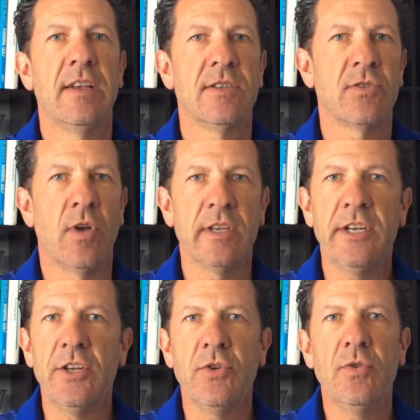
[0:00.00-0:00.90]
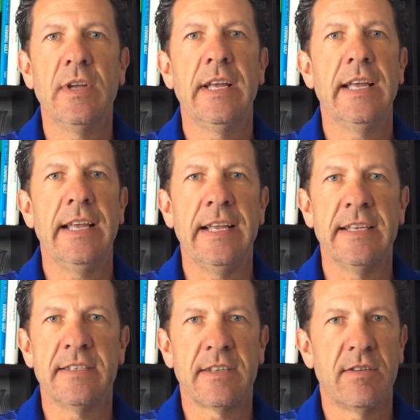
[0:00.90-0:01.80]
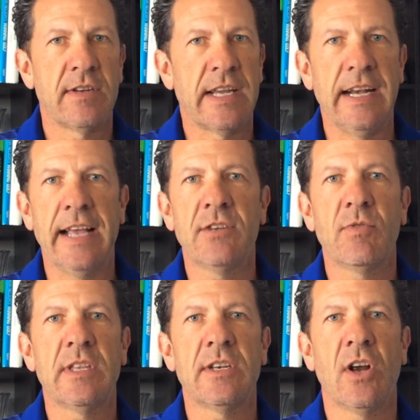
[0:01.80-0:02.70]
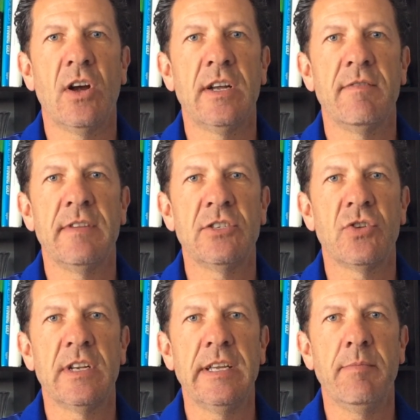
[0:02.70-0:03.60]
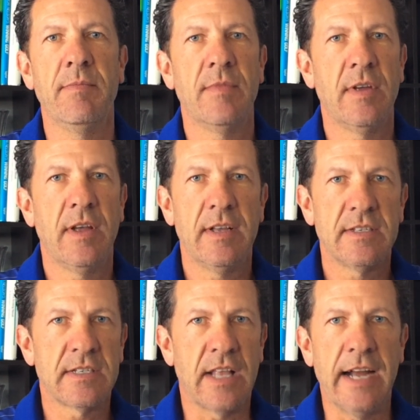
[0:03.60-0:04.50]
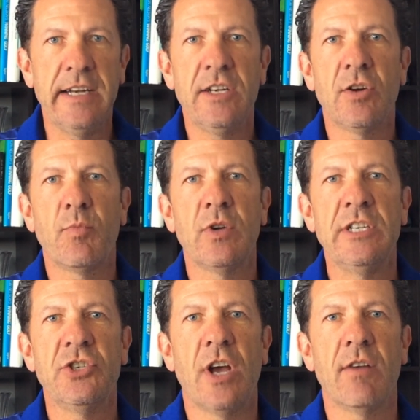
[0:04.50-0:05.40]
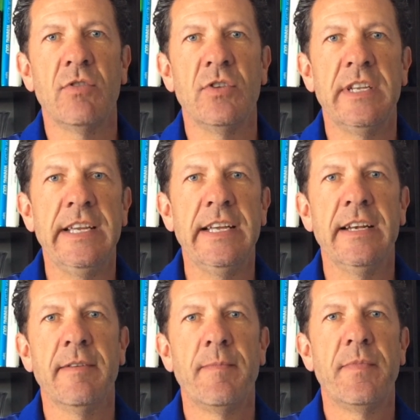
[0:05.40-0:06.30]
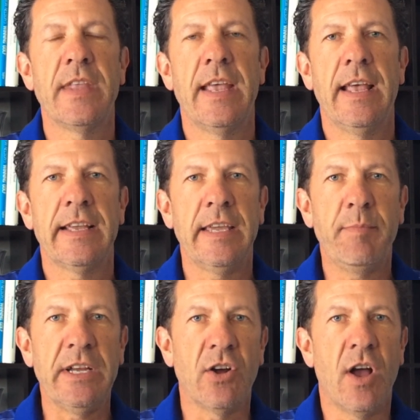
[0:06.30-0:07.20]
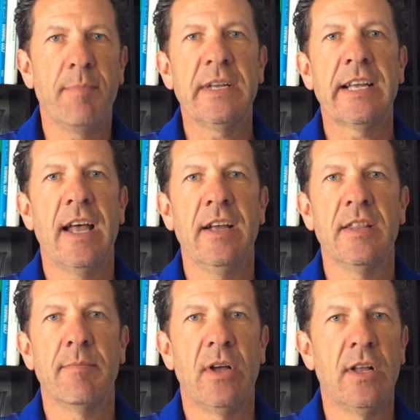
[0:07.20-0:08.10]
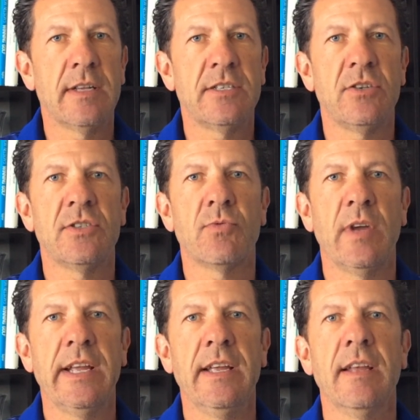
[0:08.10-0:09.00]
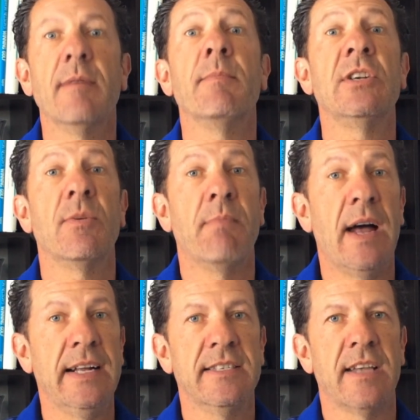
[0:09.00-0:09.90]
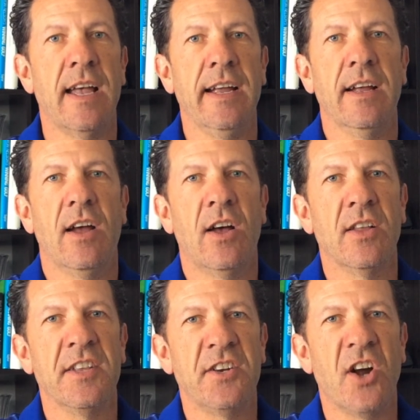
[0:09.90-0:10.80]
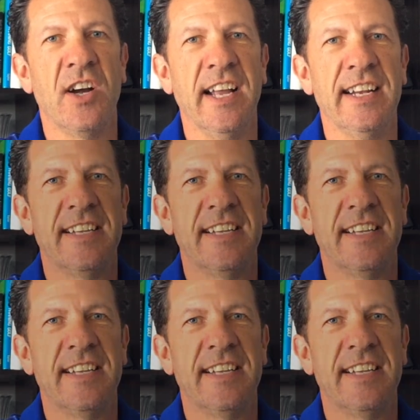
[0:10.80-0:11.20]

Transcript: So all you do is connect with the target visually, slide into your pre-shot routine, keeping your optic eye on the ball as you swing, but your mind's eye on the target.